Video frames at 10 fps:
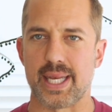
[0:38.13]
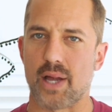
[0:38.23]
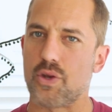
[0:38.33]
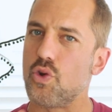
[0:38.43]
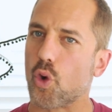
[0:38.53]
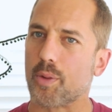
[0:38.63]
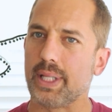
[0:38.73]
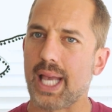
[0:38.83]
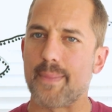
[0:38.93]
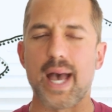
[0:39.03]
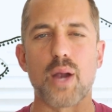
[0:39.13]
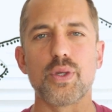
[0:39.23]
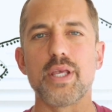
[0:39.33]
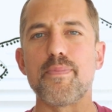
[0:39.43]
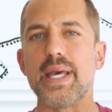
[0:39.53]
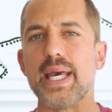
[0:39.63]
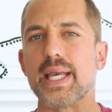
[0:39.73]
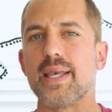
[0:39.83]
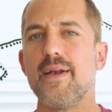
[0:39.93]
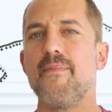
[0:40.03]
Now, normally I'm not really
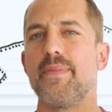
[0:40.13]
big